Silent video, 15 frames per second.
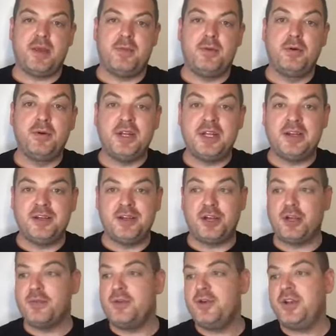building a
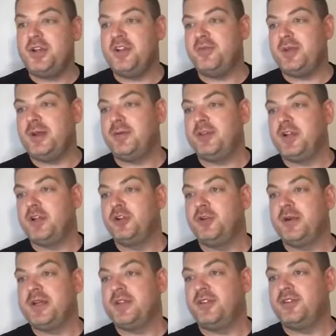community of people that are
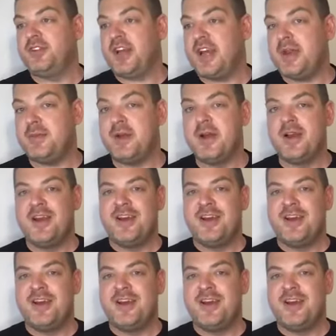doing the same